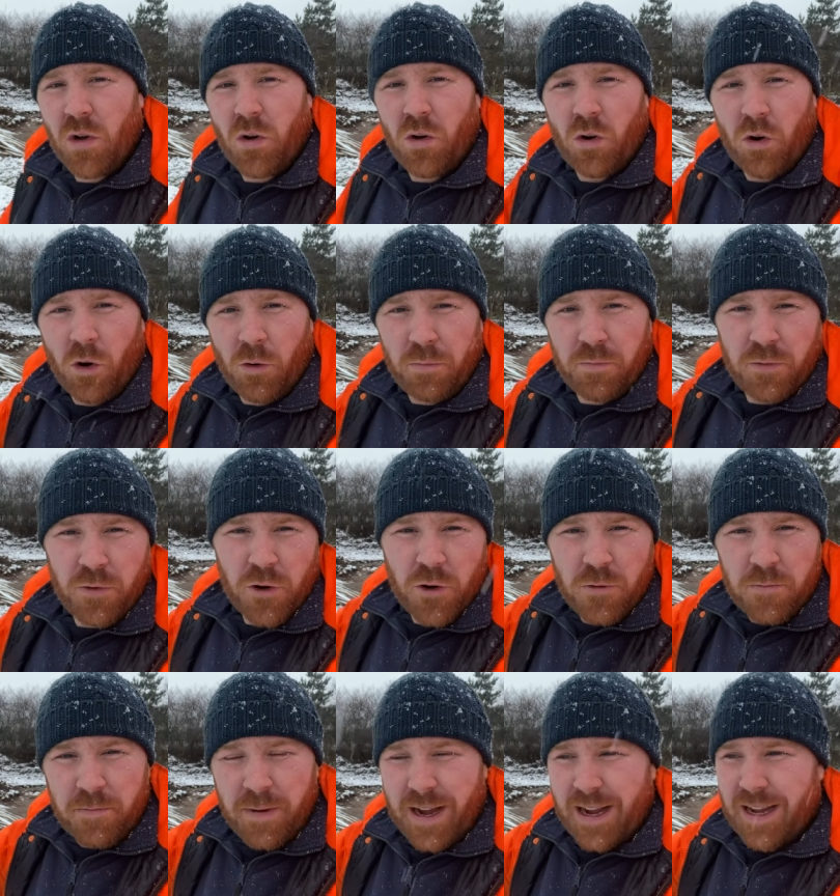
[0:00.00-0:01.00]
or
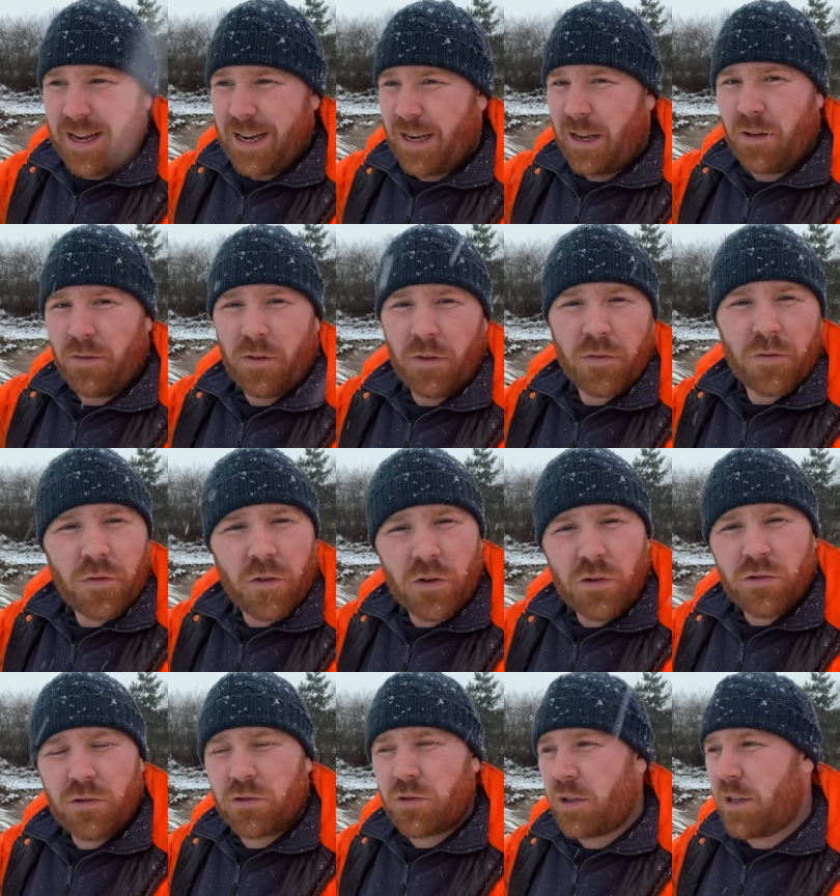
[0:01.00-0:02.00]
prune back any of your
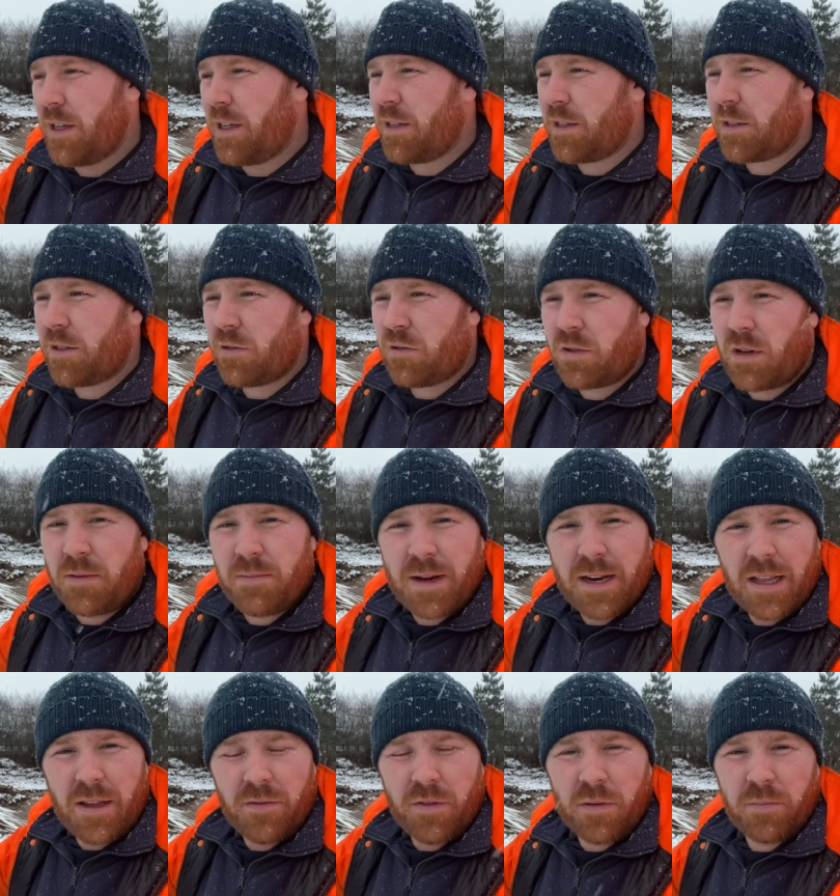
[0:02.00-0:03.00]
fruit trees, trim
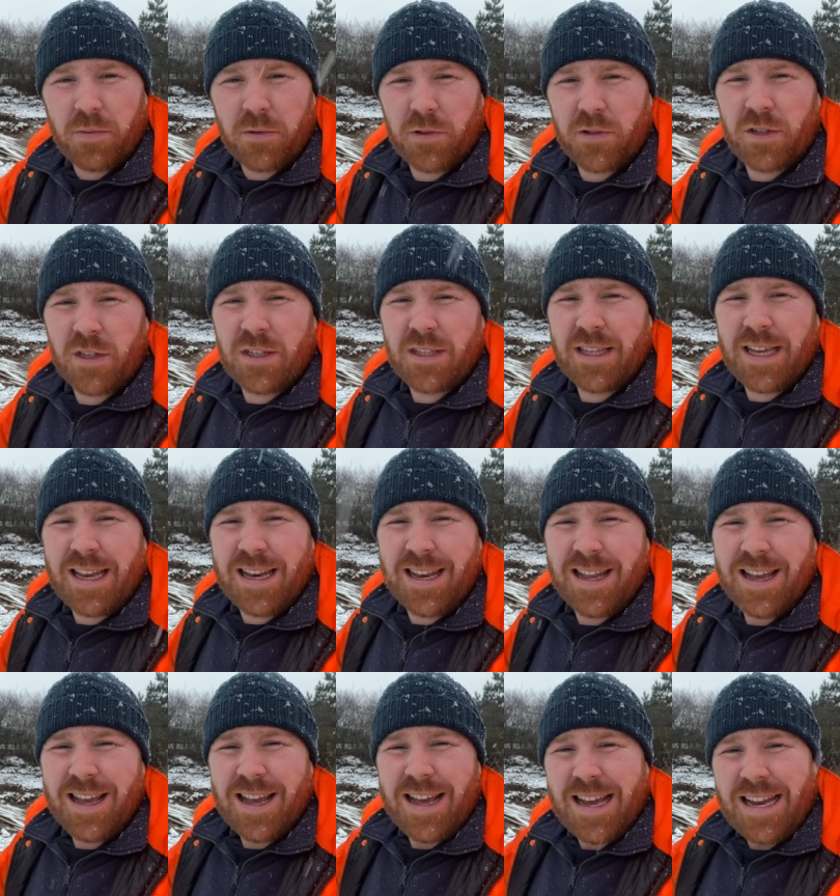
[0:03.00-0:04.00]
any of your bushes, then
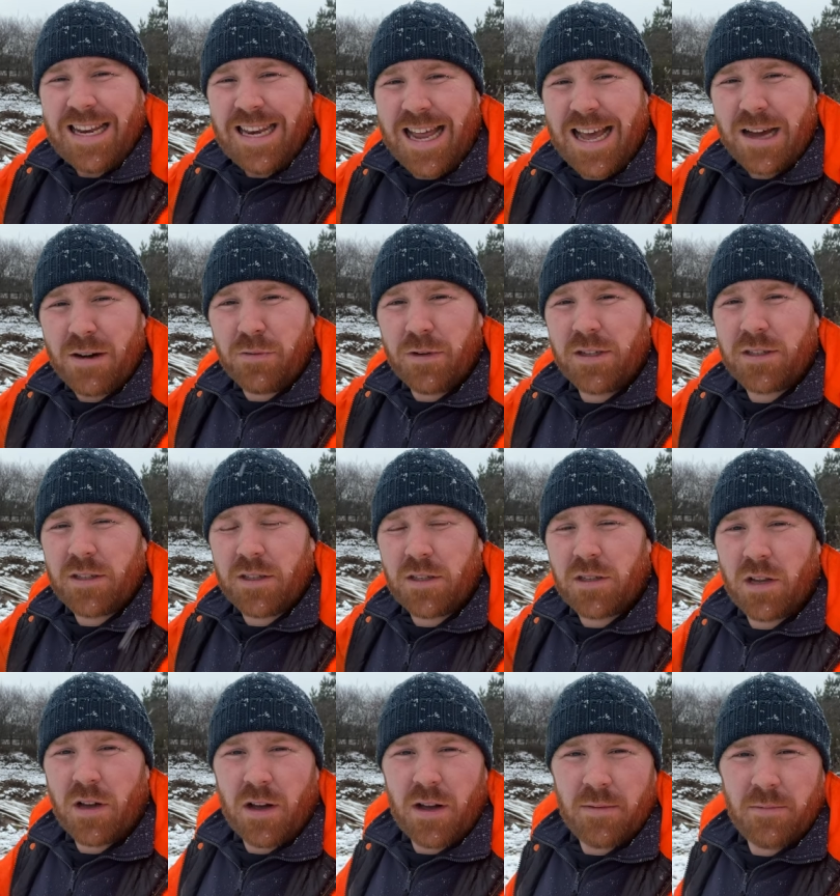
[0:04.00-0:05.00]
now is the
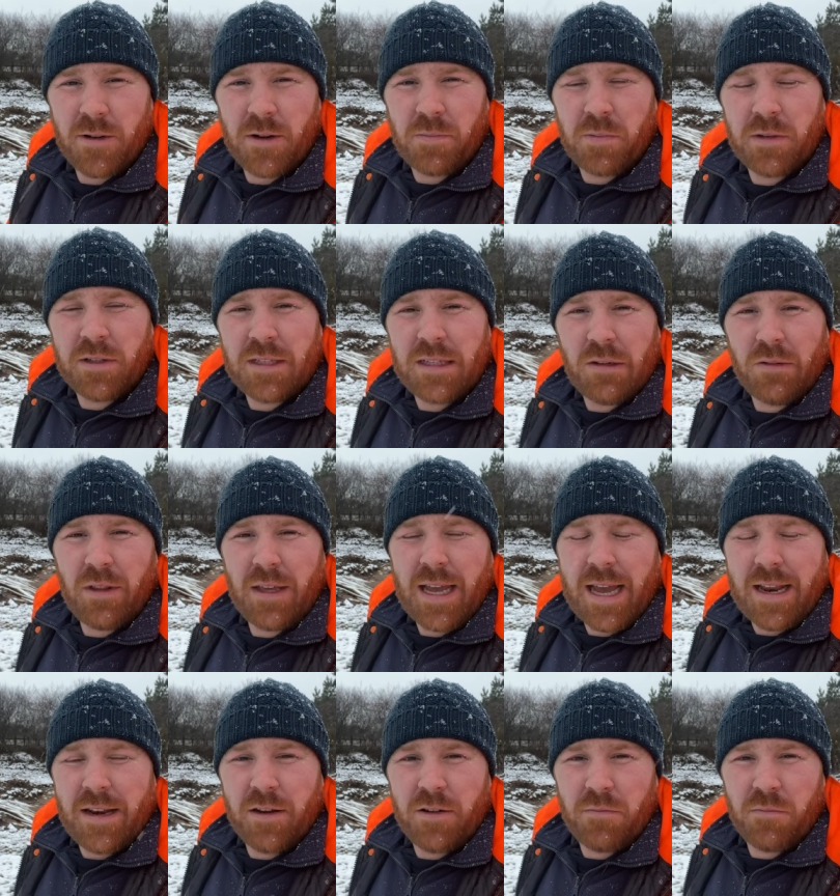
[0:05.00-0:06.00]
time, up until the
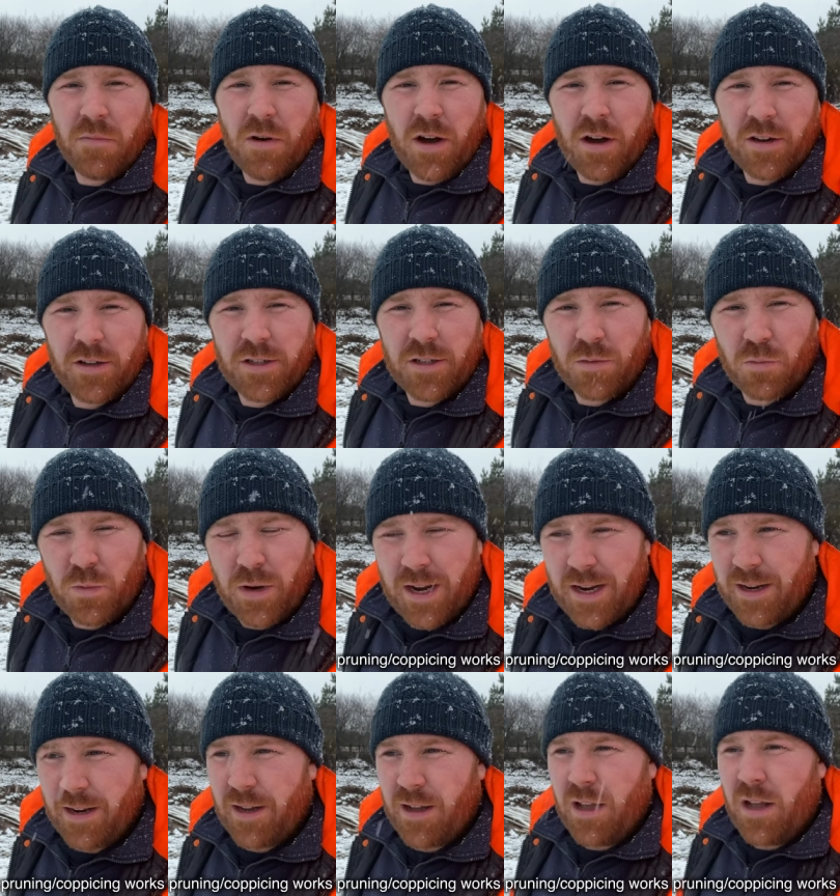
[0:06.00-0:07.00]
end of March,
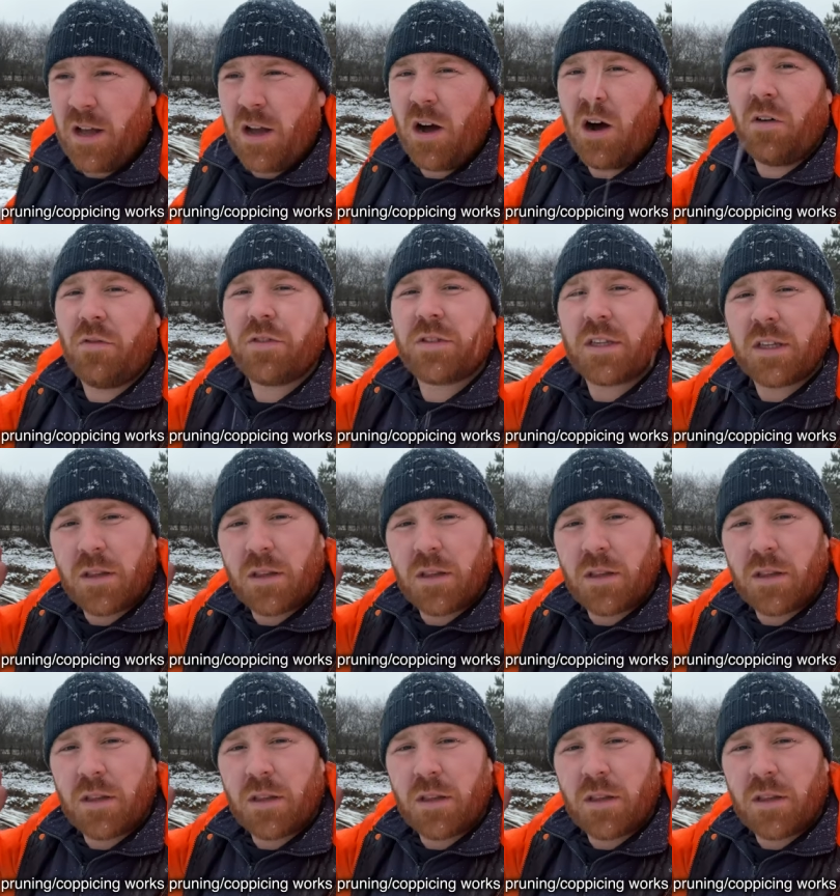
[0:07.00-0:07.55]
when obviously